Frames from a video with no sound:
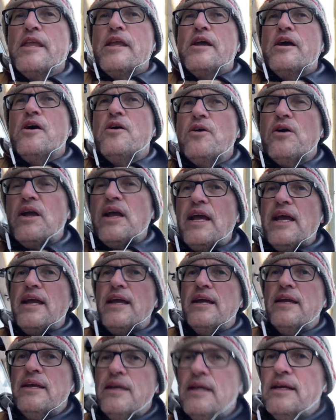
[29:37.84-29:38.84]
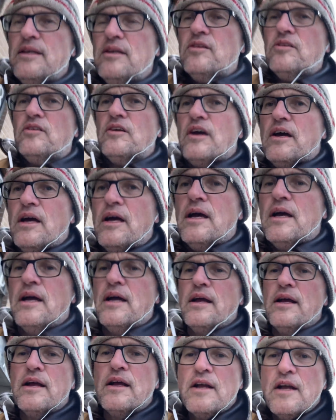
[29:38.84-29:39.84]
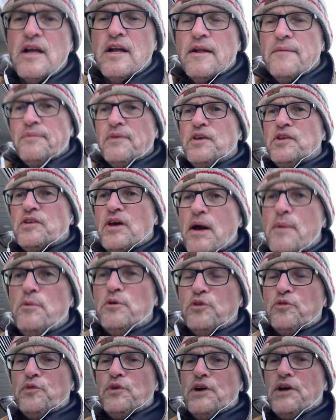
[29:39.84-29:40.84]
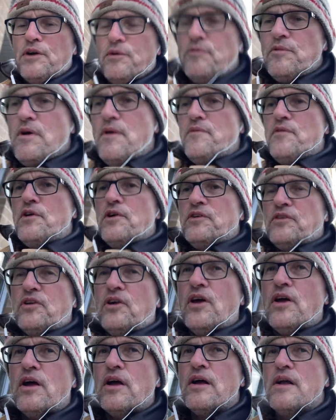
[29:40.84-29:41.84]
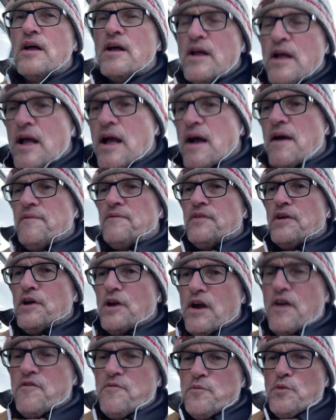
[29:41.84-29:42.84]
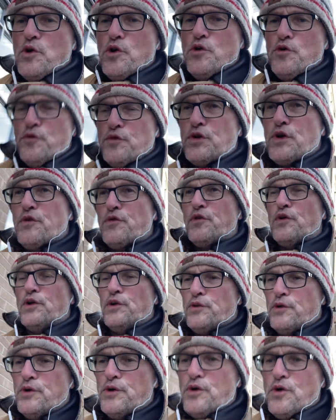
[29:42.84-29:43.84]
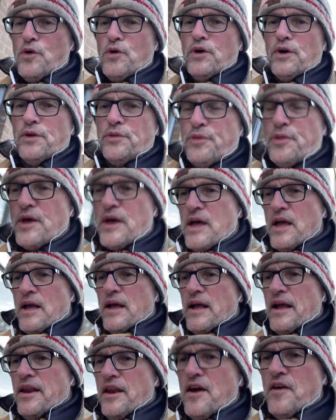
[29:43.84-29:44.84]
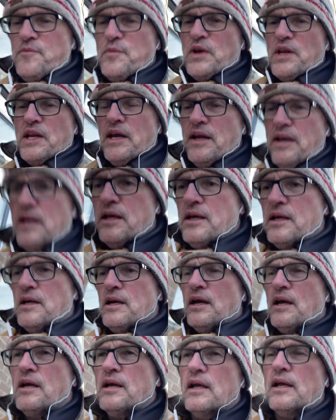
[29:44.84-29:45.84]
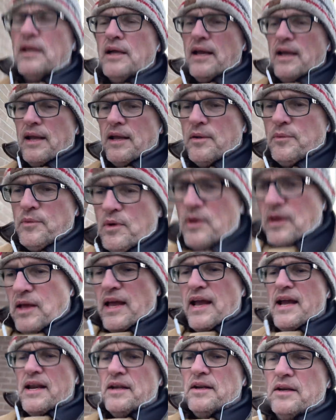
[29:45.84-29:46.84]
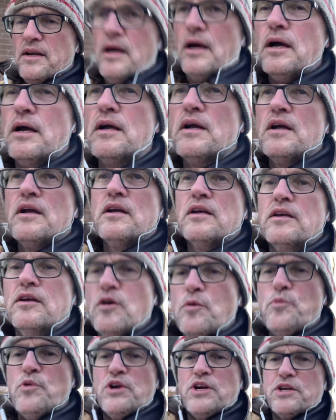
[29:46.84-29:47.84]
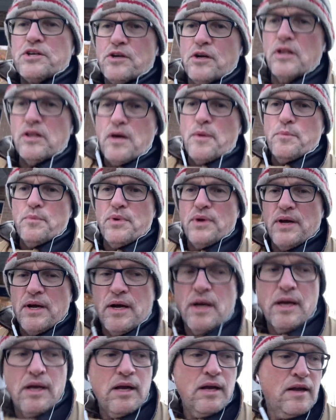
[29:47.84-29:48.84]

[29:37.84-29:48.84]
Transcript: Okay, it's uh, these atmospheric rivers have have moved further north and have been hitting Canada, you know, British Columbia